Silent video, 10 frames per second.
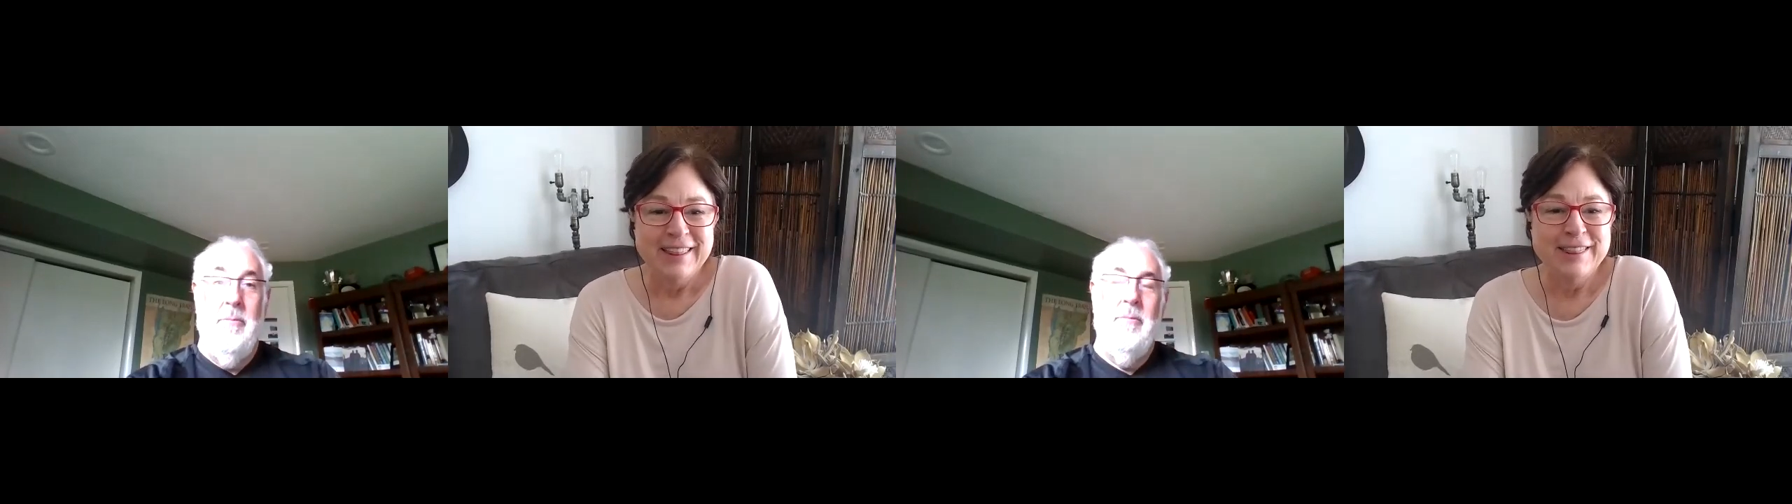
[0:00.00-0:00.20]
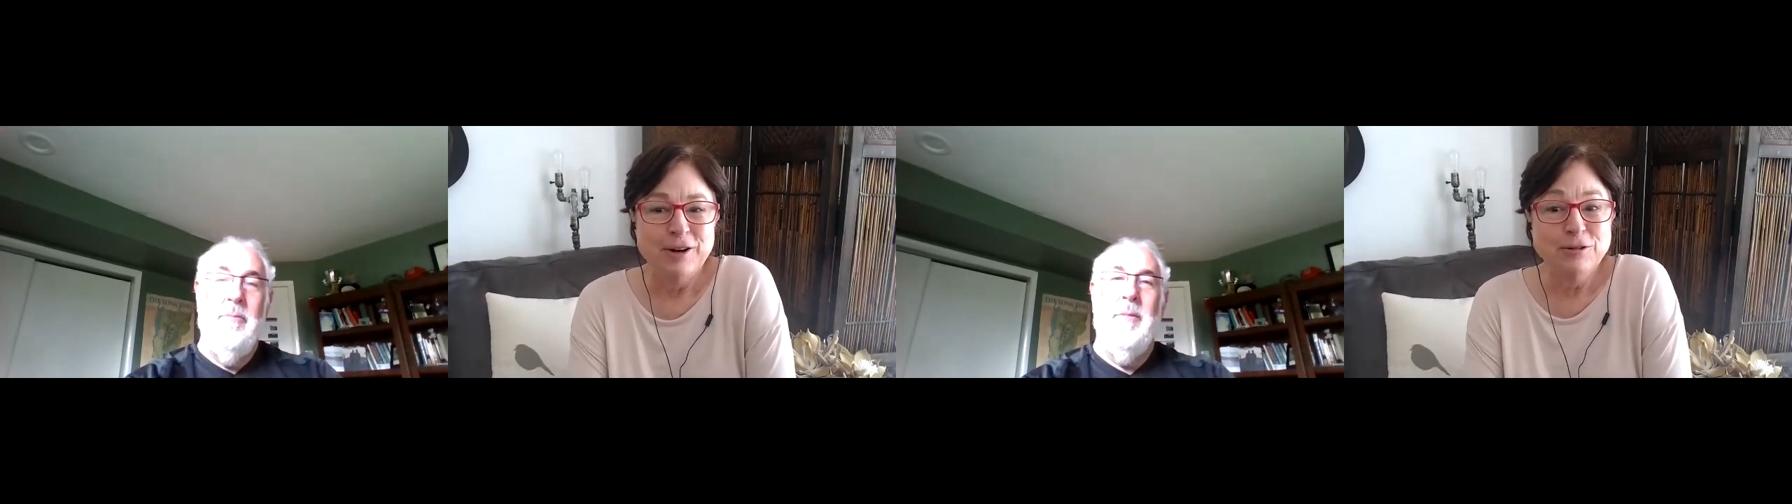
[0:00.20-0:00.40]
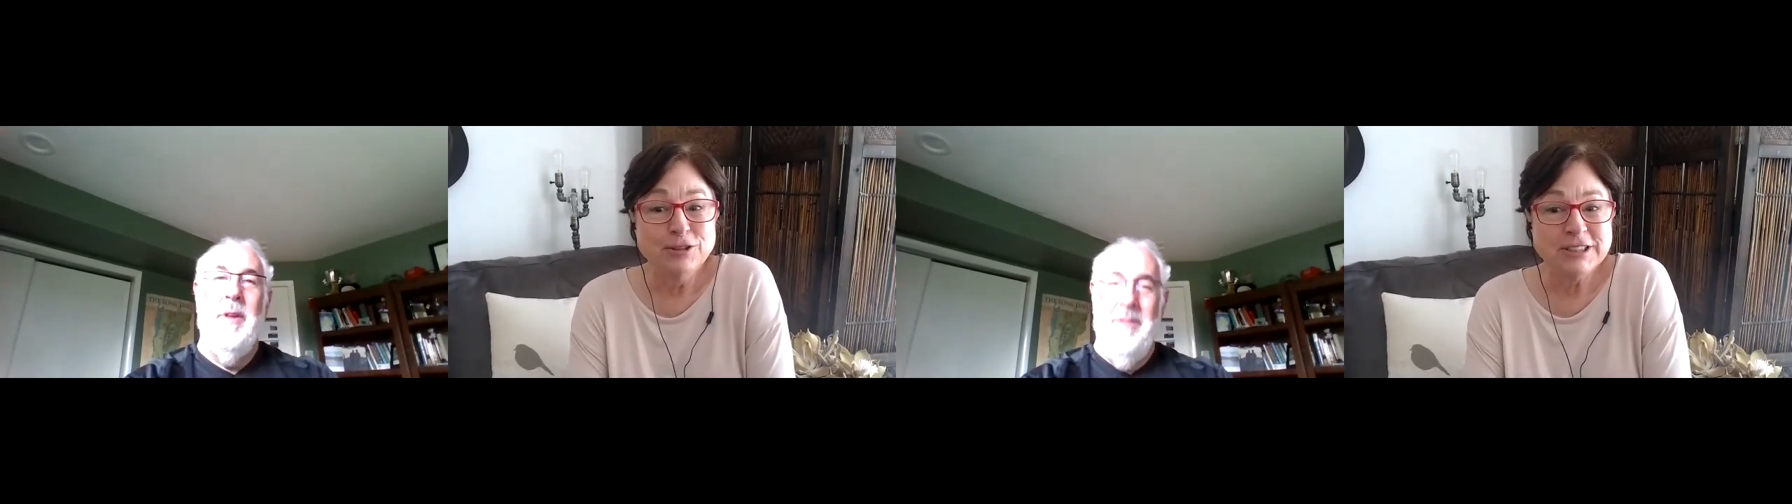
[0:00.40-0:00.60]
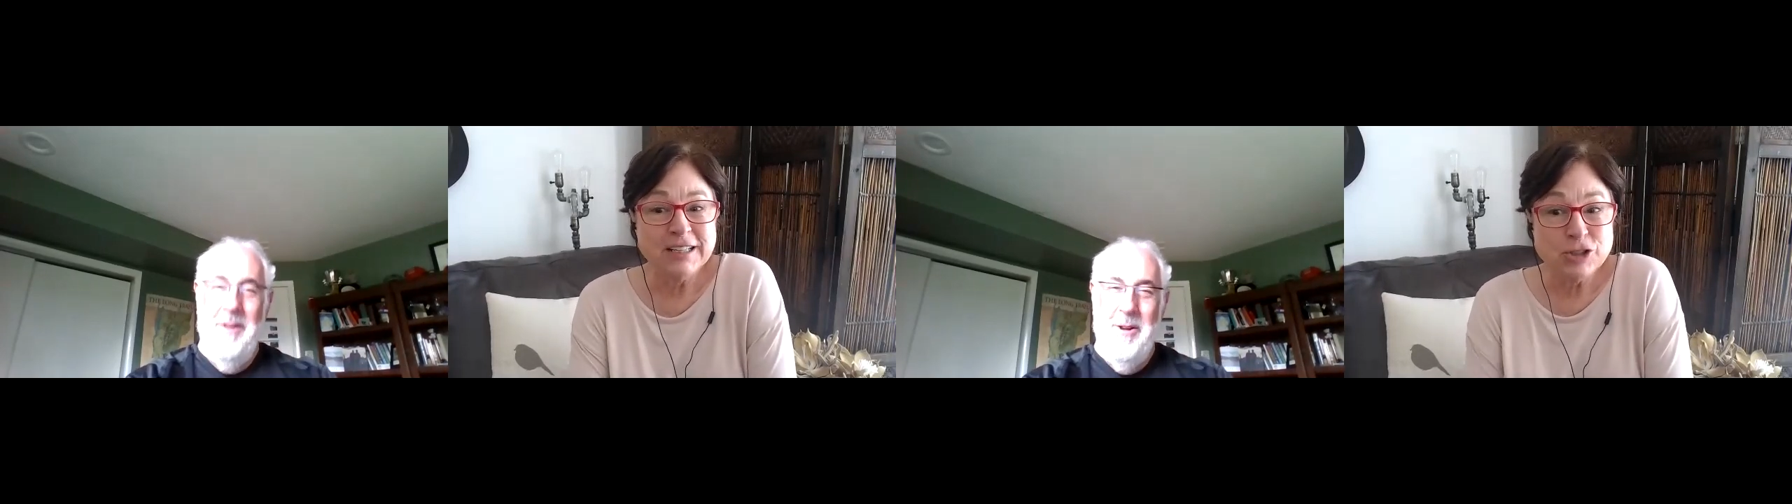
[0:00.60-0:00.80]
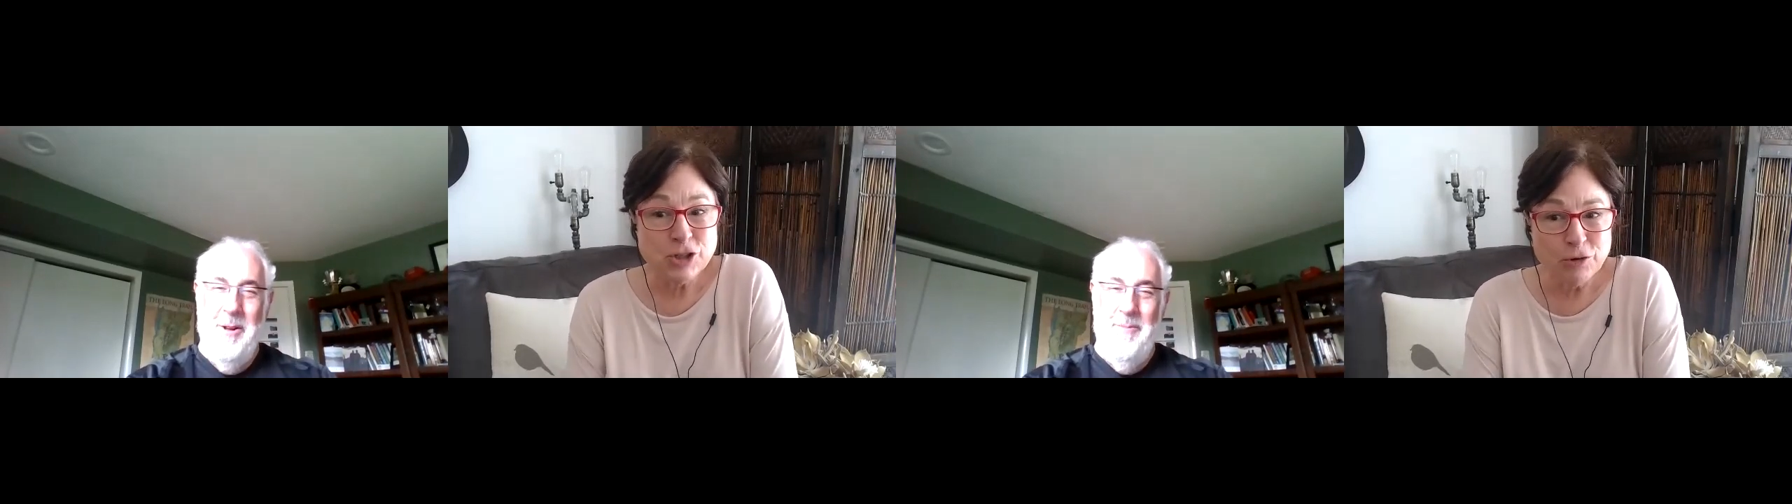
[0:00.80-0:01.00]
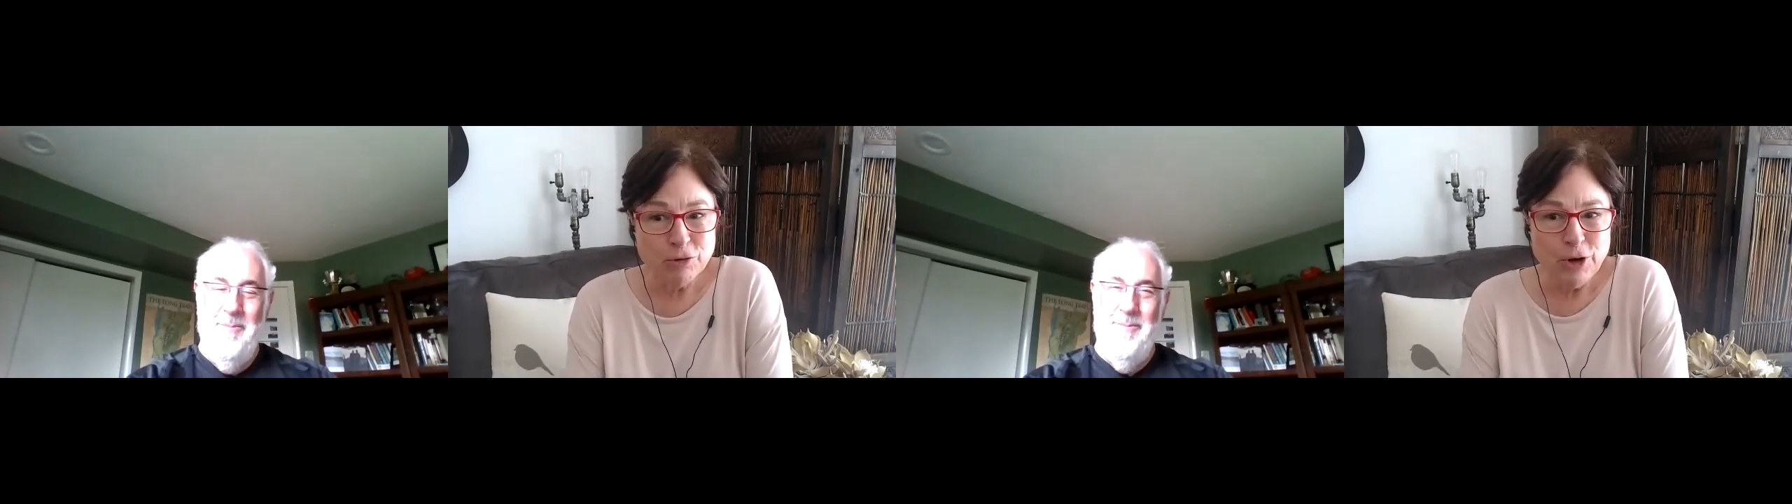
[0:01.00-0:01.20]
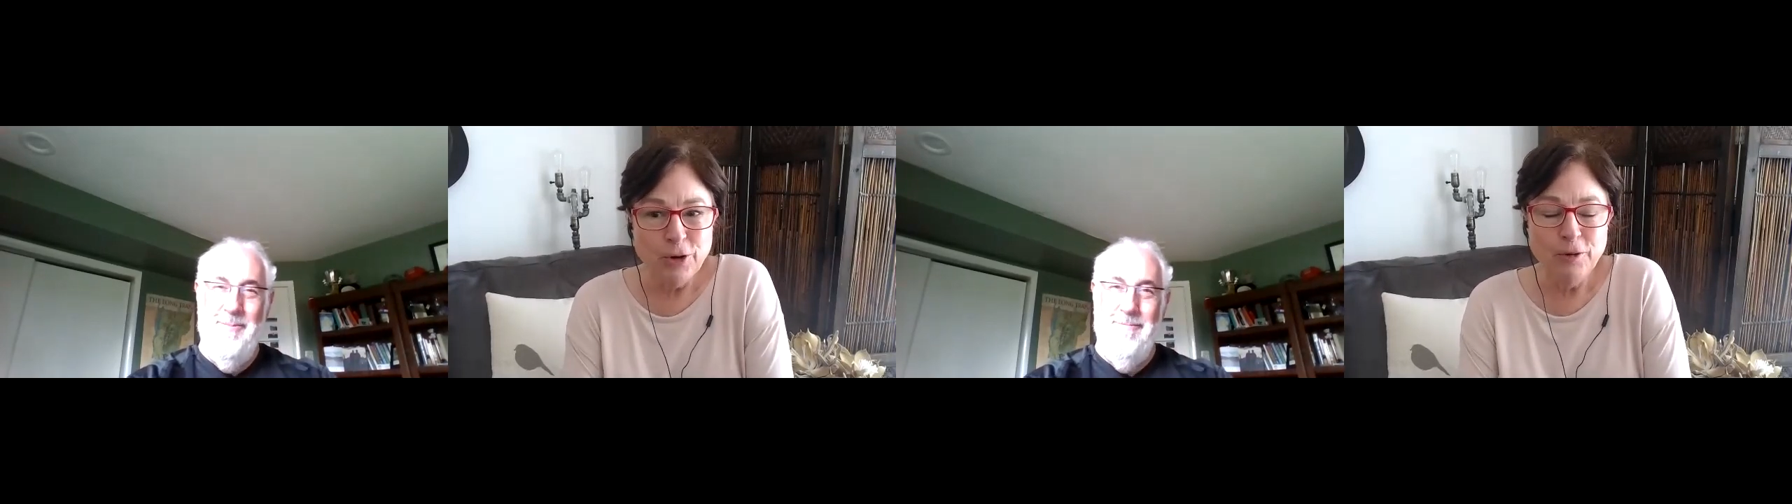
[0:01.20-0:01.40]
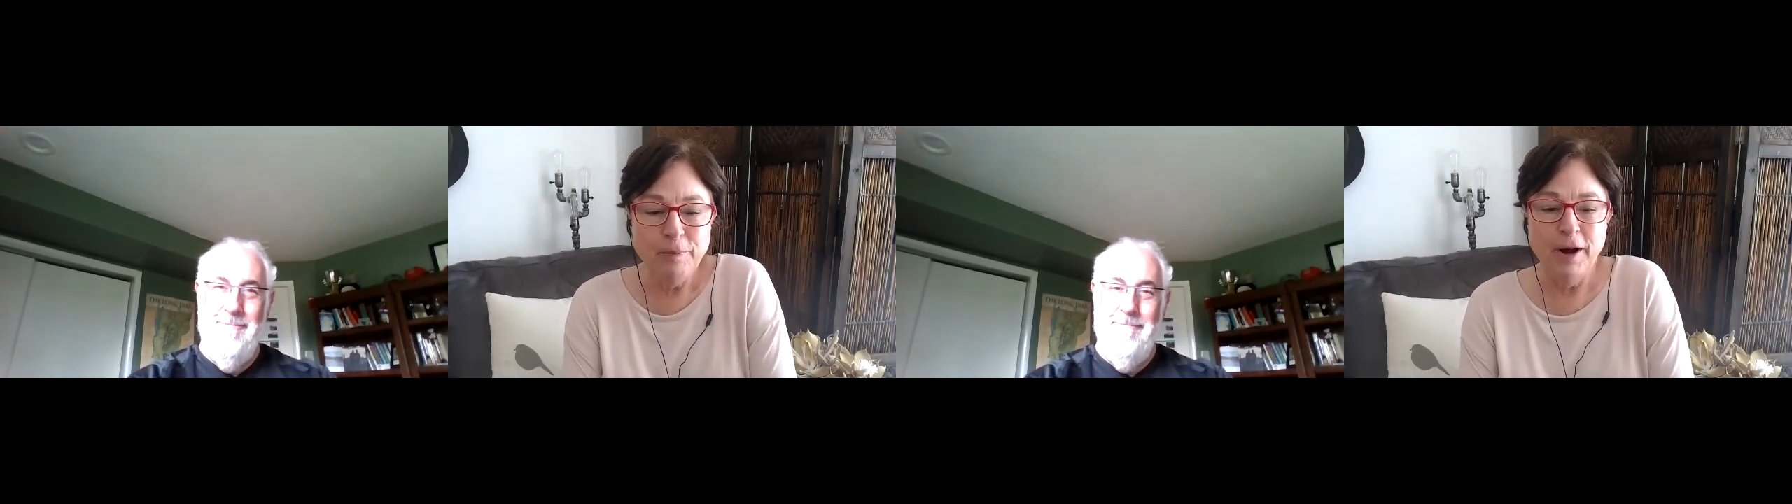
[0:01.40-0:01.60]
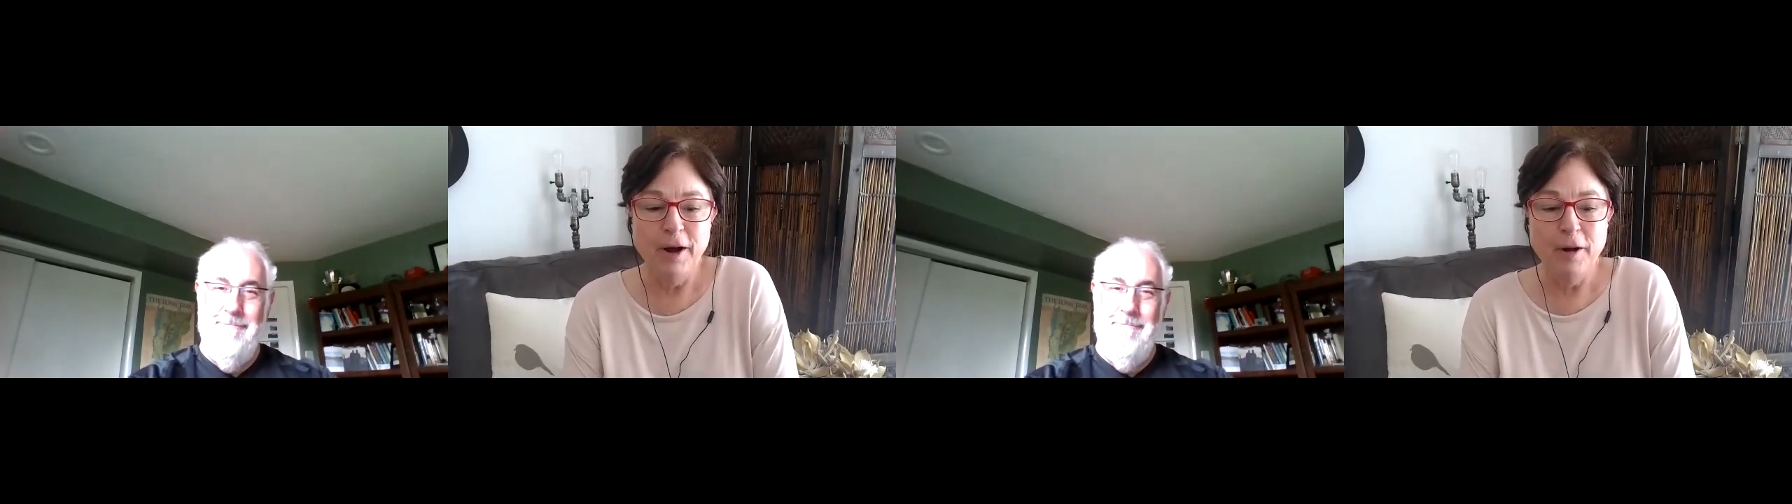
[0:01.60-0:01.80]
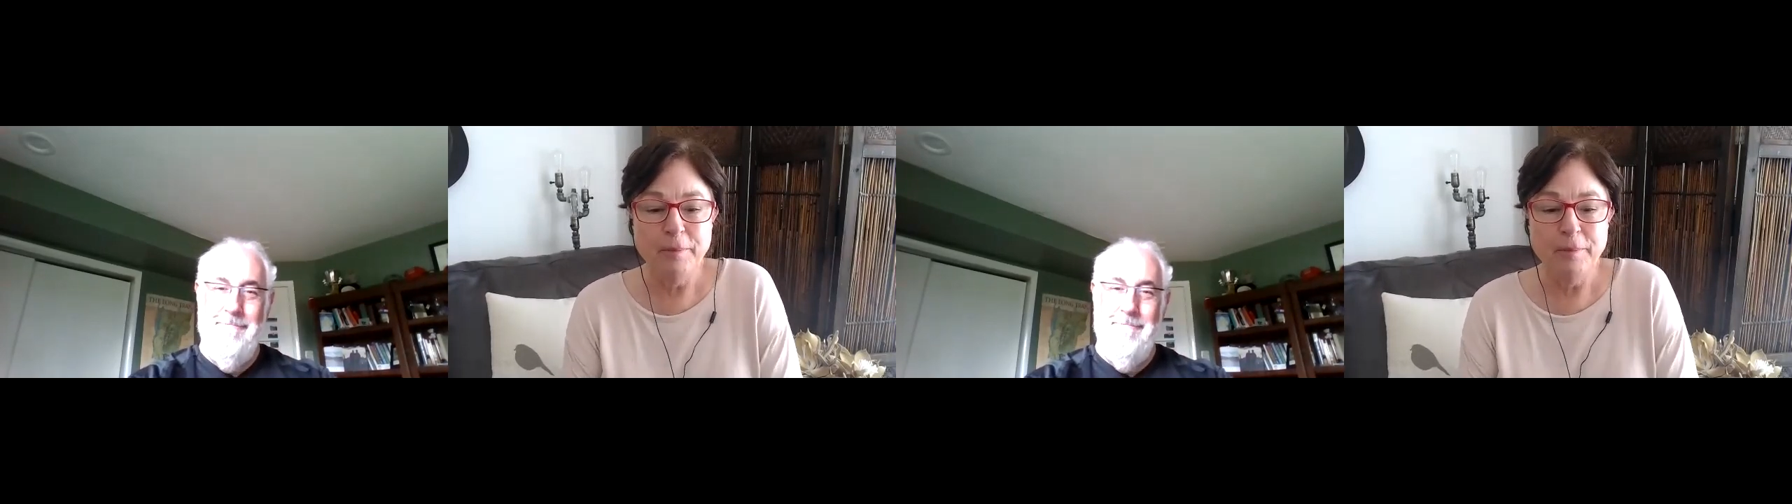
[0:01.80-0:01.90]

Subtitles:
Those that don't know Paul,